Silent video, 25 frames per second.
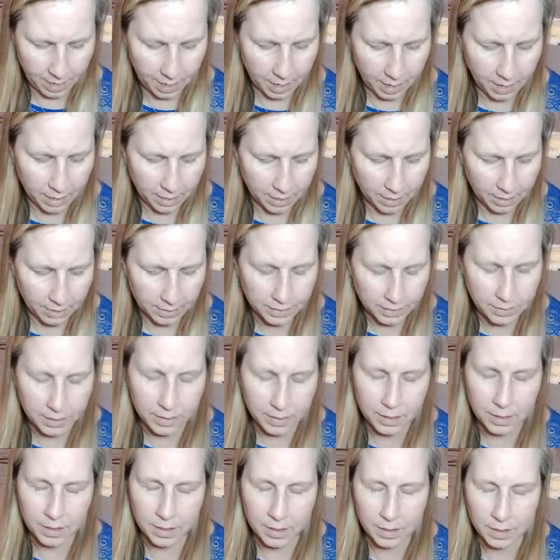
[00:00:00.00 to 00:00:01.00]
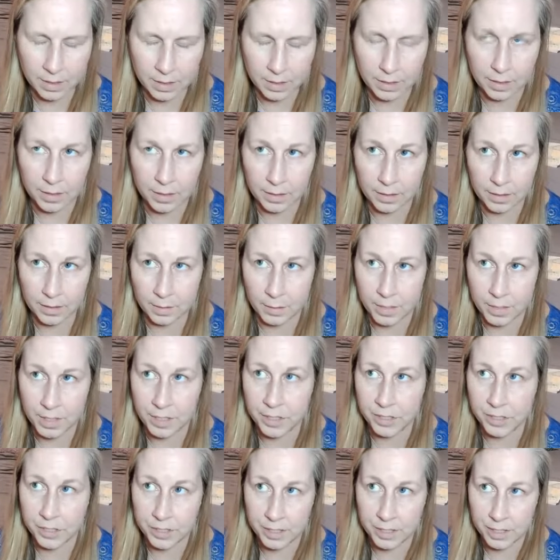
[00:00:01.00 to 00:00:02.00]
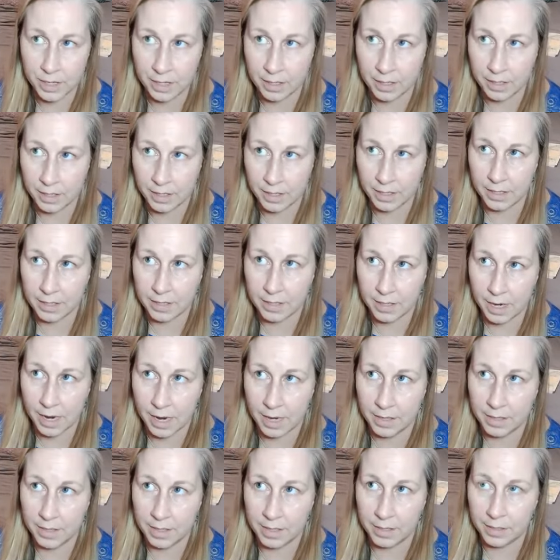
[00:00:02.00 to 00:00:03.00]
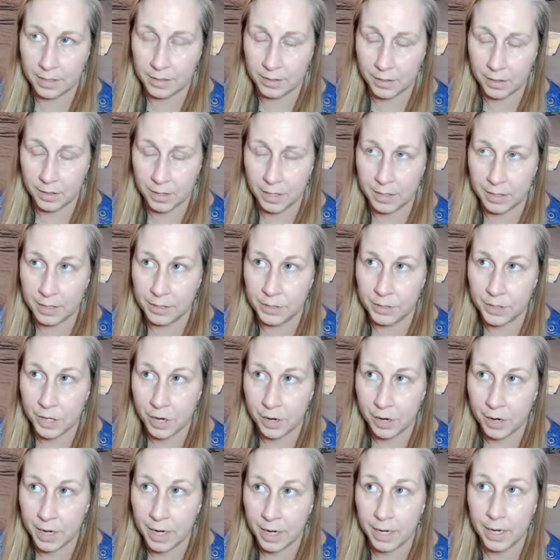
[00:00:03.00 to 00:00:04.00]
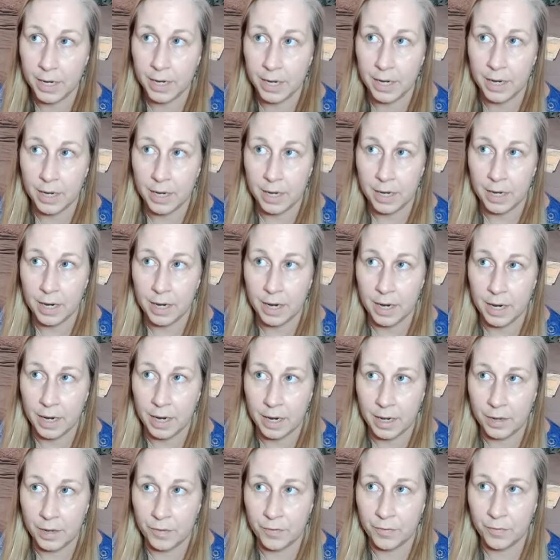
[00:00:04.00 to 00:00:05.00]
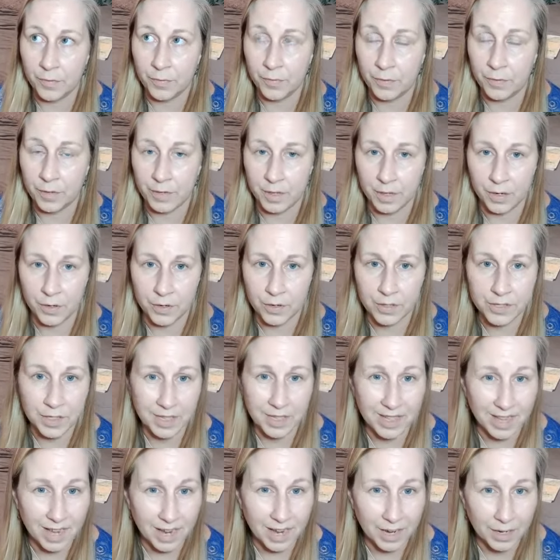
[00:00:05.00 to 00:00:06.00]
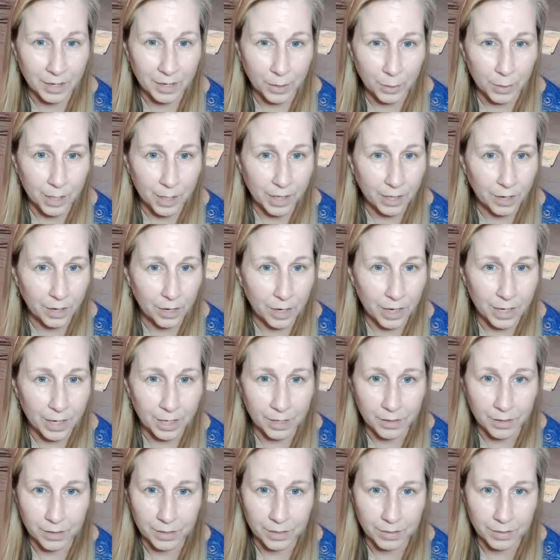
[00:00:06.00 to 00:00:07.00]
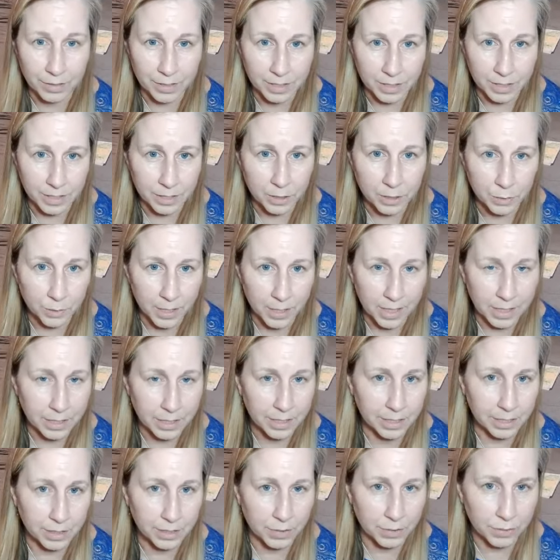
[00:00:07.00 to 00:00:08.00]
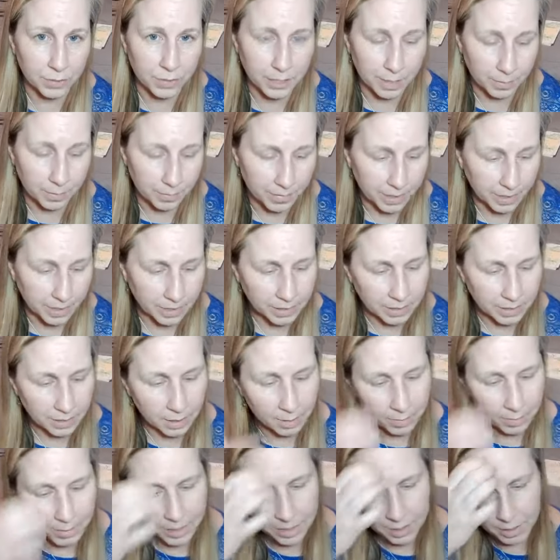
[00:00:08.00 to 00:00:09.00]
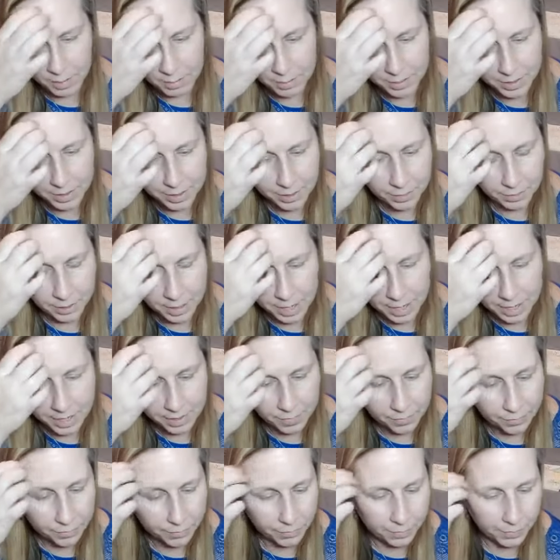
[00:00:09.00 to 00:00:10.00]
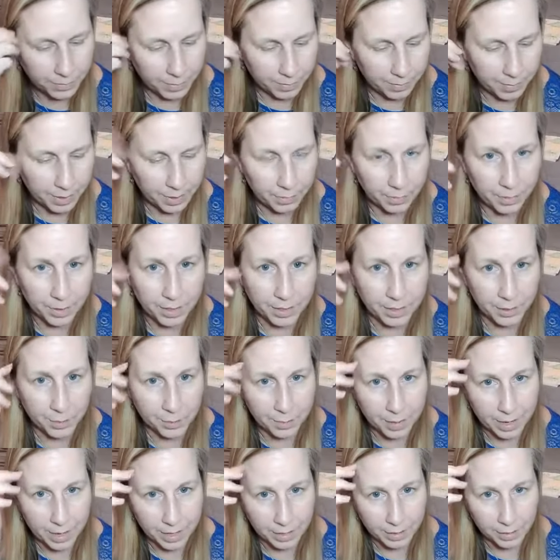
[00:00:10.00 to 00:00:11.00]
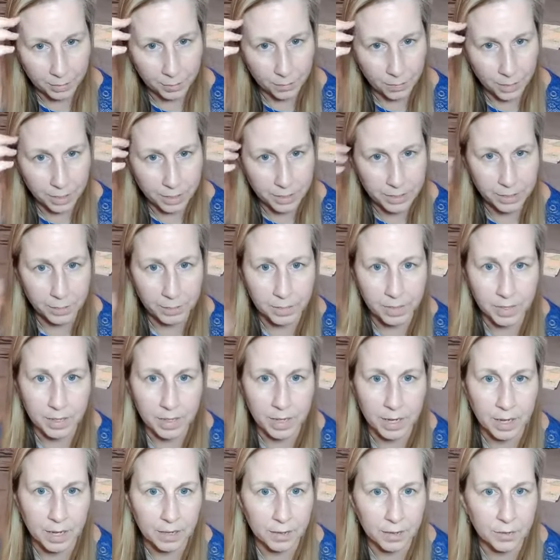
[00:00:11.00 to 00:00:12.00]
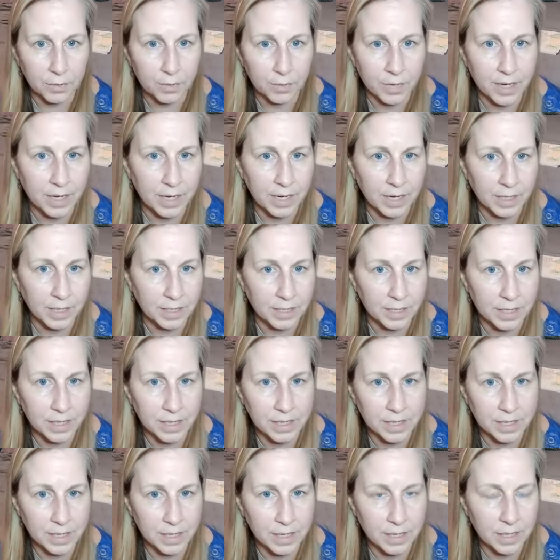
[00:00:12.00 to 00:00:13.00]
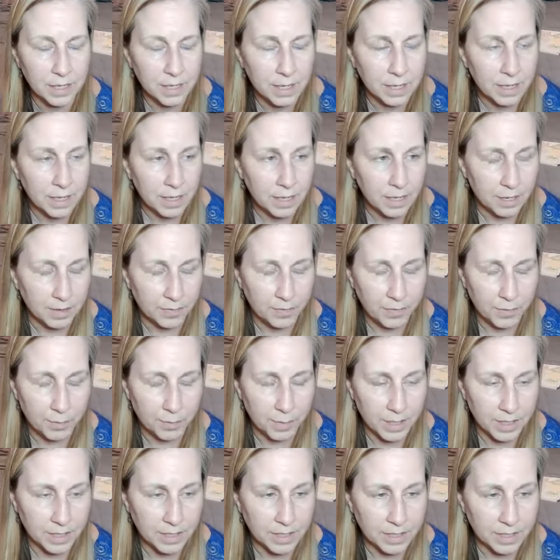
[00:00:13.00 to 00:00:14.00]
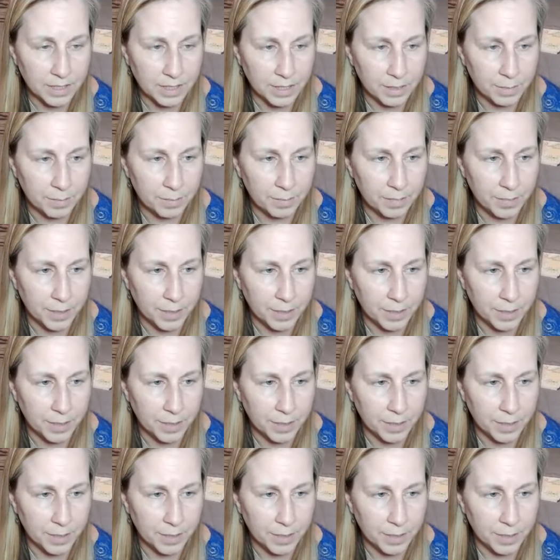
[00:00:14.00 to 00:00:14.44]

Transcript: And let me just say this, add this on, Sherry. If there's a lot going on, or there's situations or something's coming up in your life, you may want to go back and watch some of the other readings I did if you missed them.